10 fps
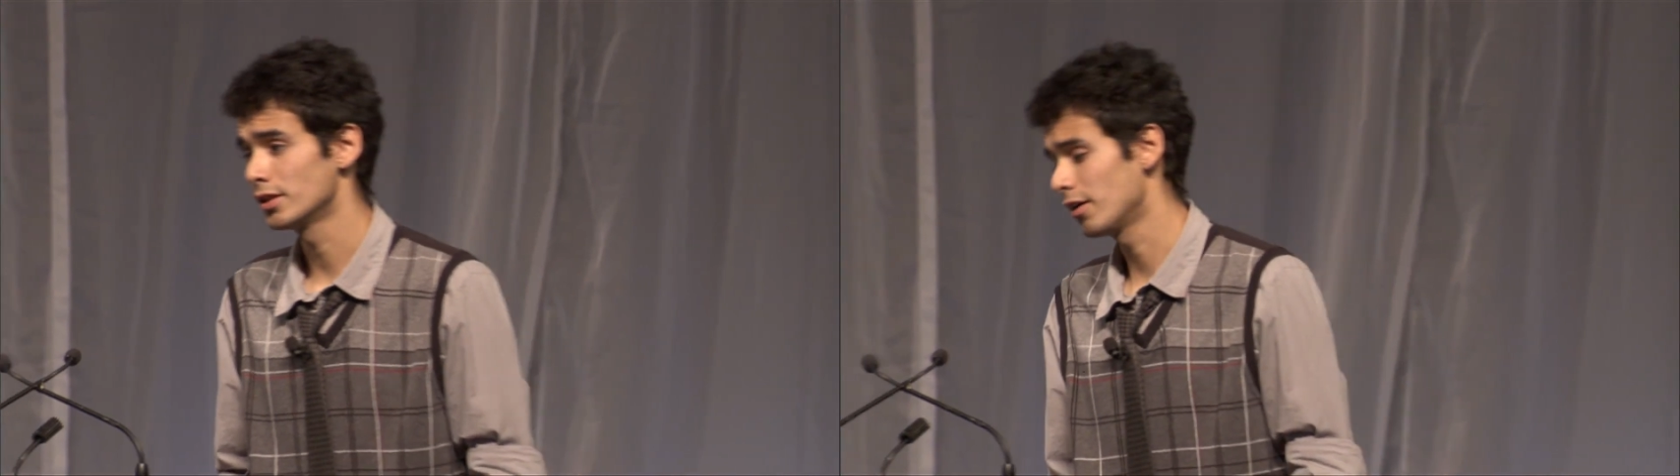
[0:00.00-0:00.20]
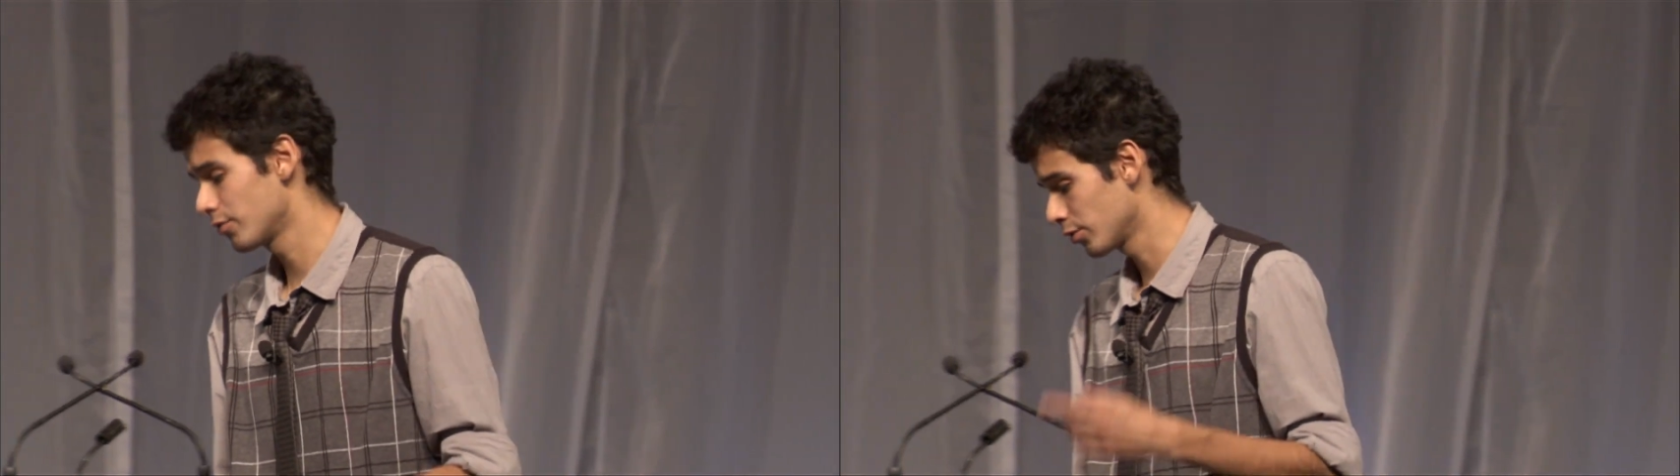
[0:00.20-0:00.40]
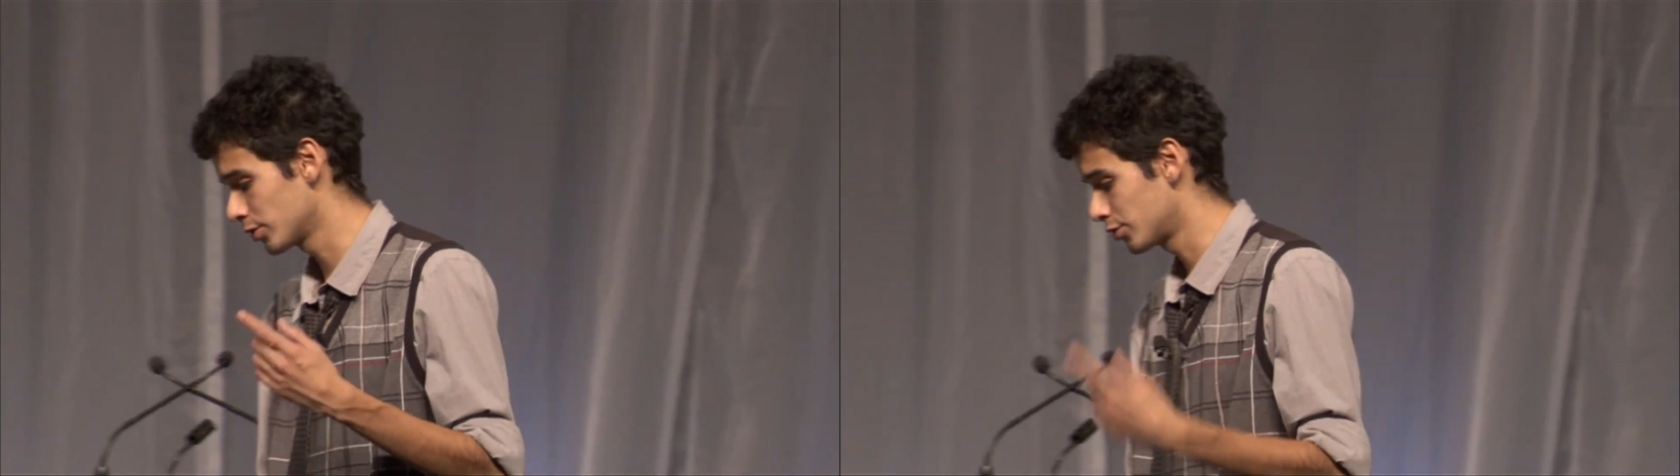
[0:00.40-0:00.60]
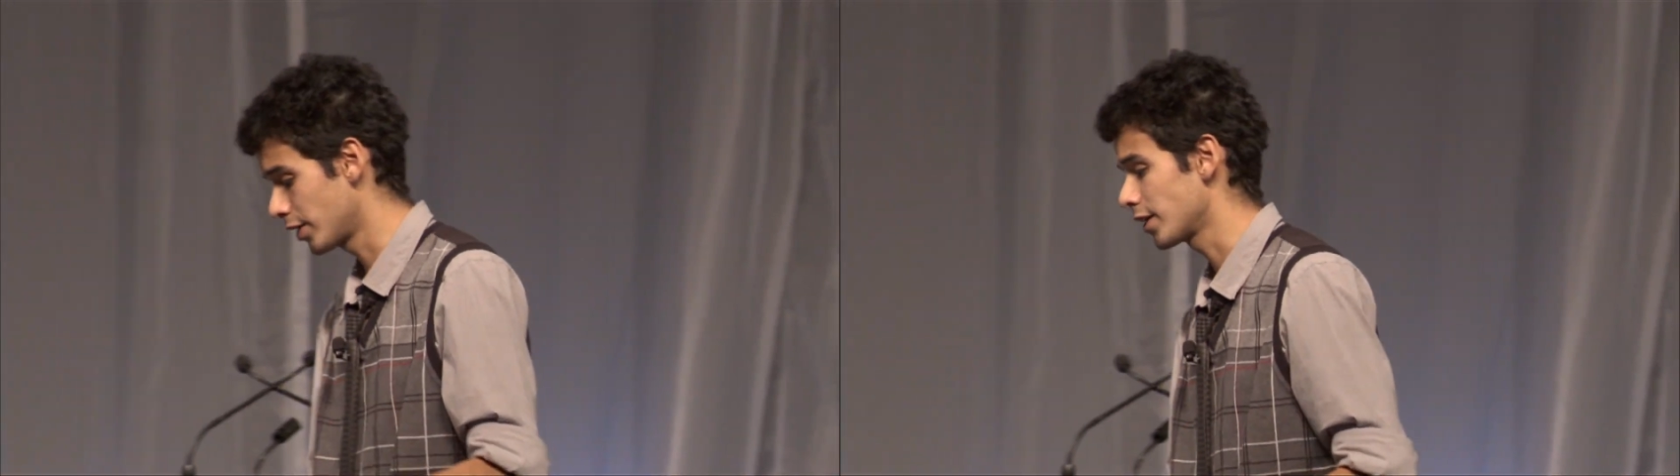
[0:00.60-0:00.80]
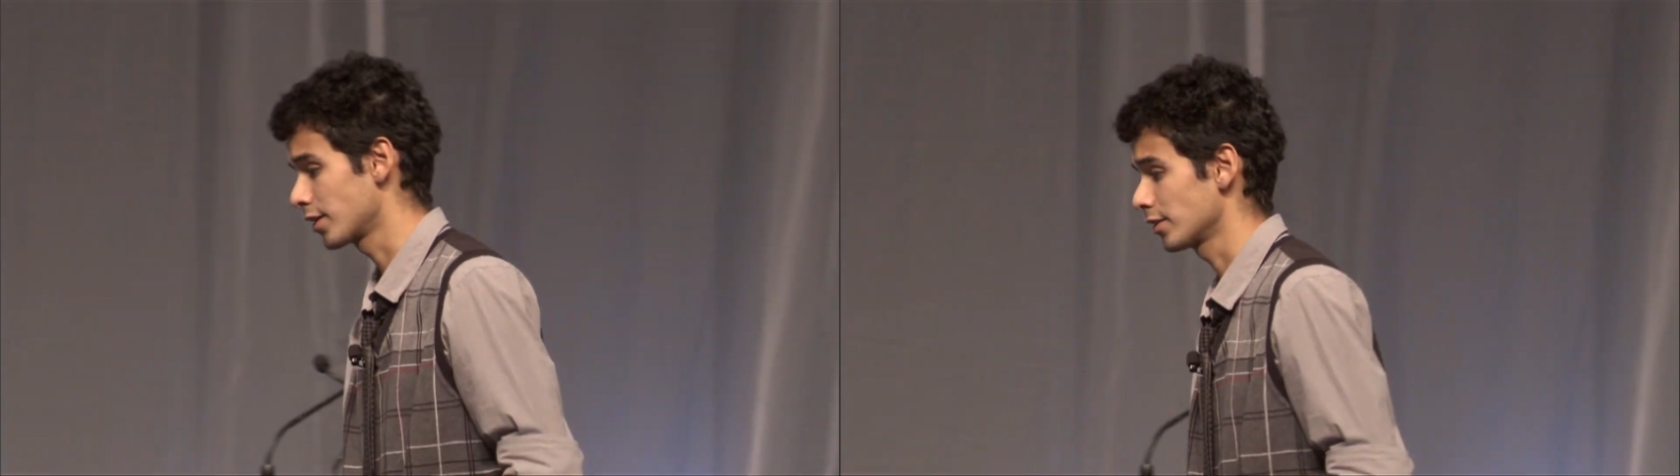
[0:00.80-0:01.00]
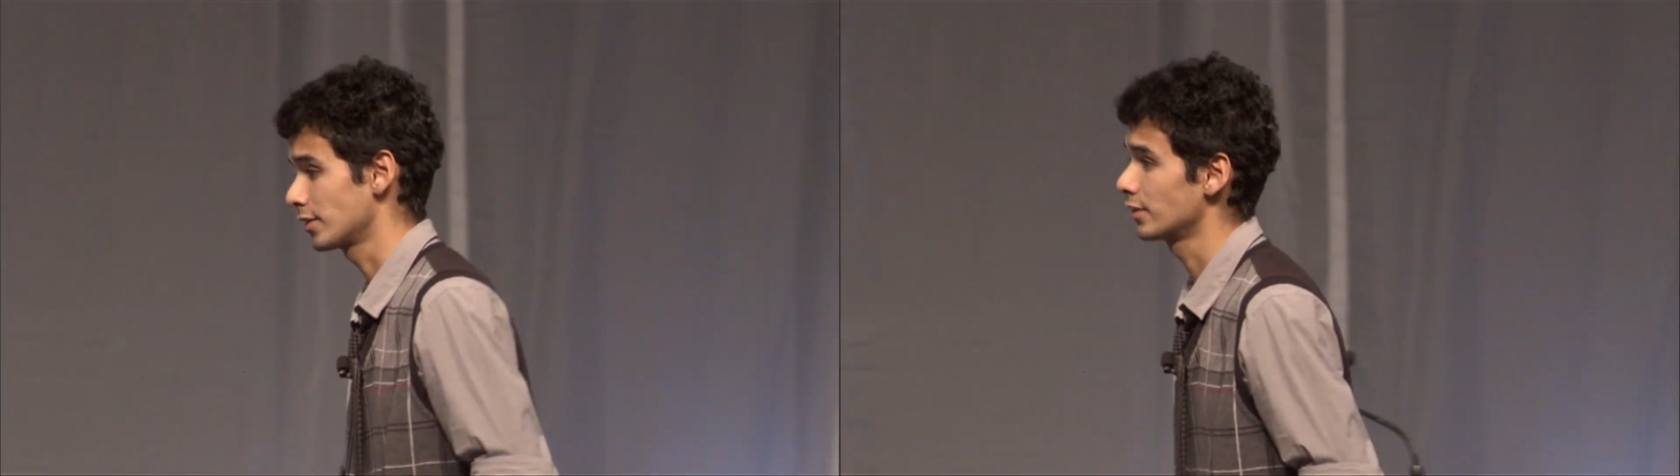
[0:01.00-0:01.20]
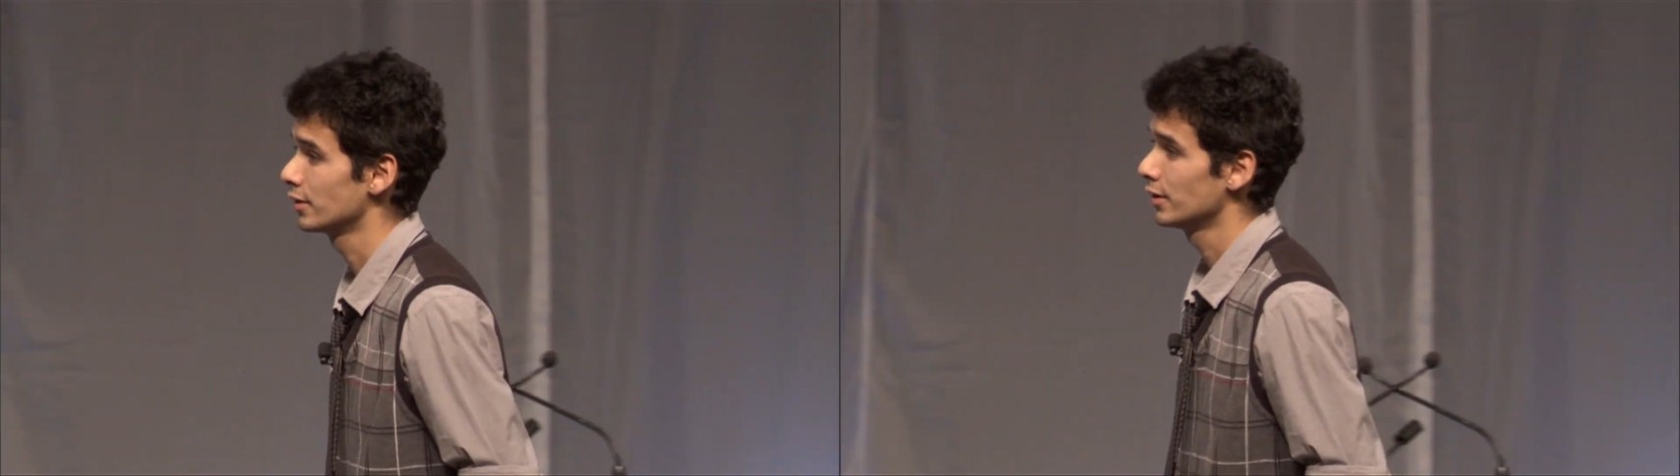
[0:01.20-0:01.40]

of those strikers